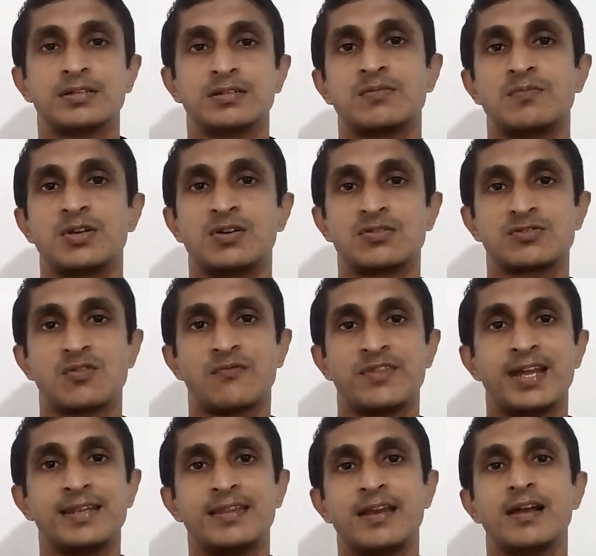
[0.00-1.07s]
Because of
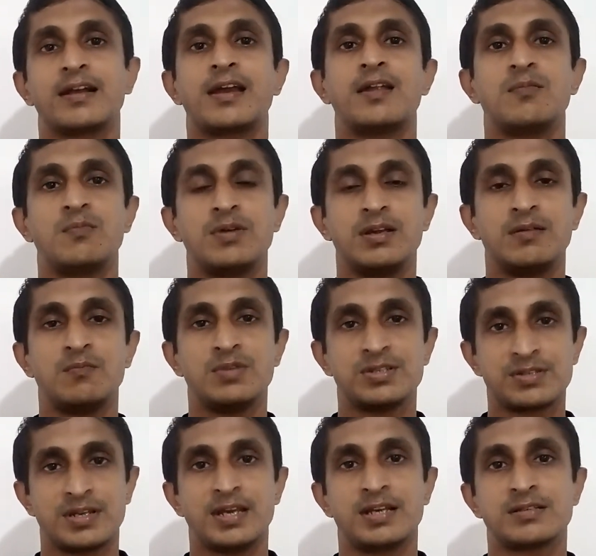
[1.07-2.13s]
that, there can be
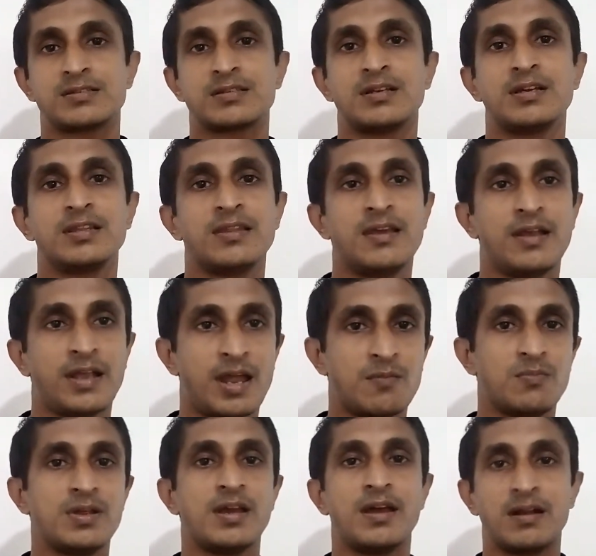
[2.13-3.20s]
mistakes, there can
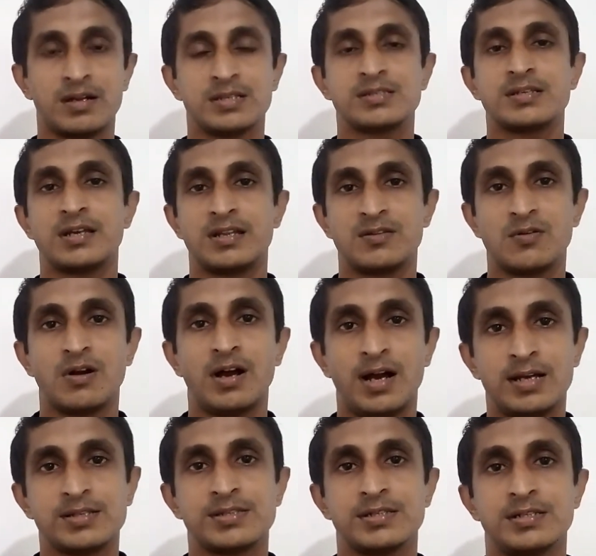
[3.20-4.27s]
be errors in your
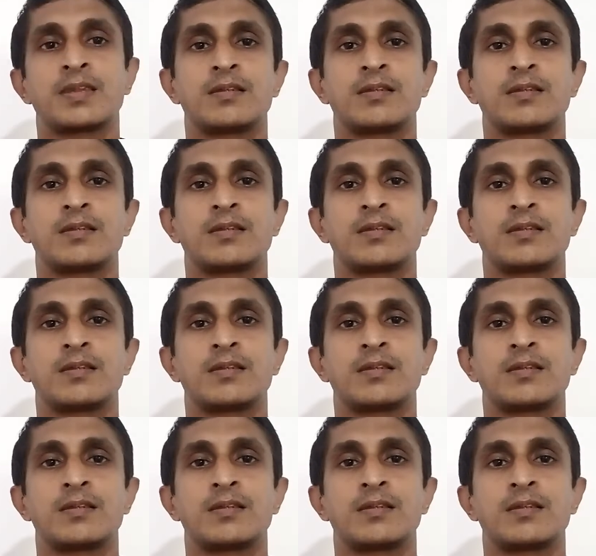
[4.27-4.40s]
answer.